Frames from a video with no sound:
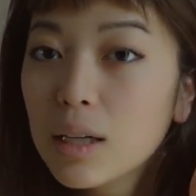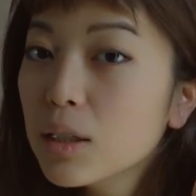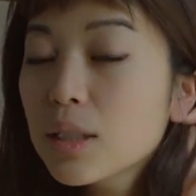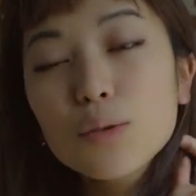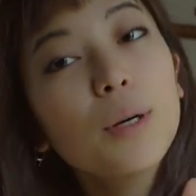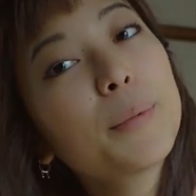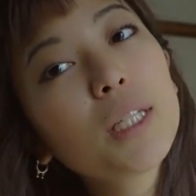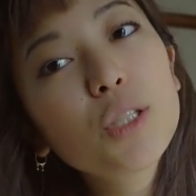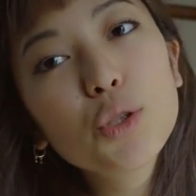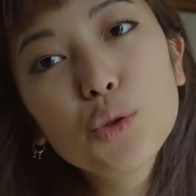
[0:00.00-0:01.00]
So this is what I'm
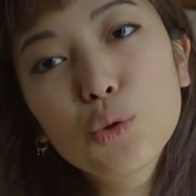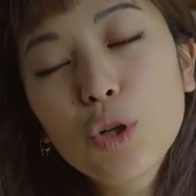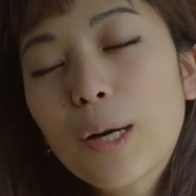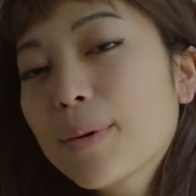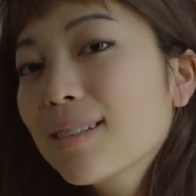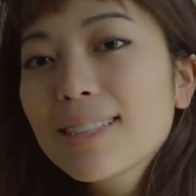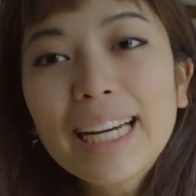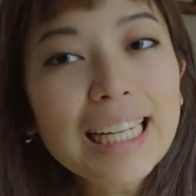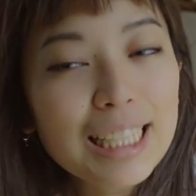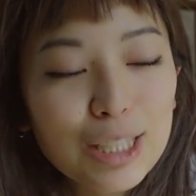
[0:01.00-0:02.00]
gonna do and I'm gonna
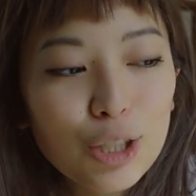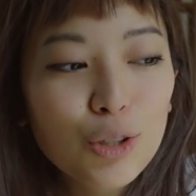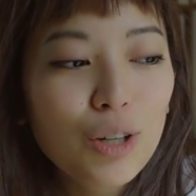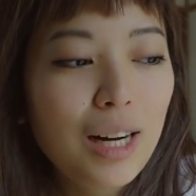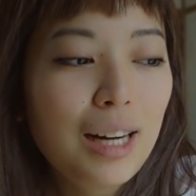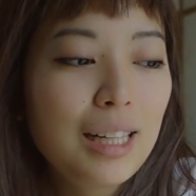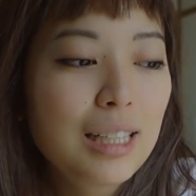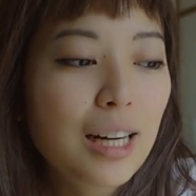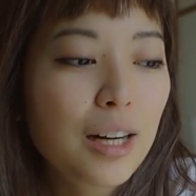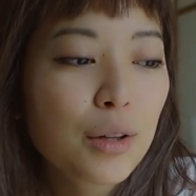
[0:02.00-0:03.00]
take you
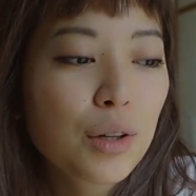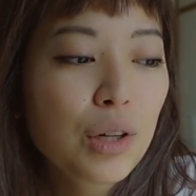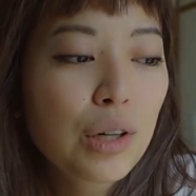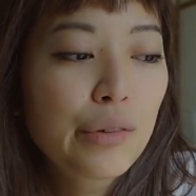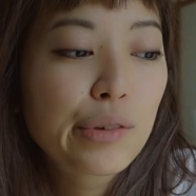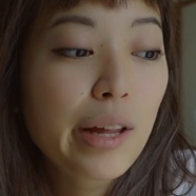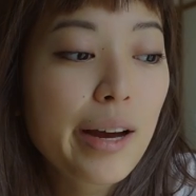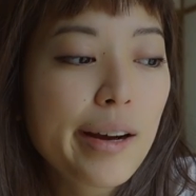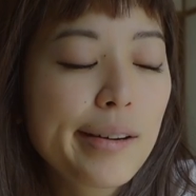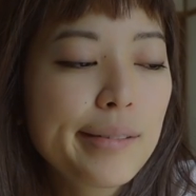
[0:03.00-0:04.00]
and other after
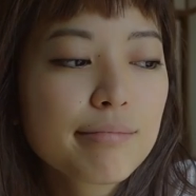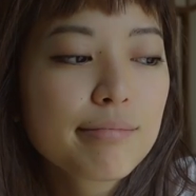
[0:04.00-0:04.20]
that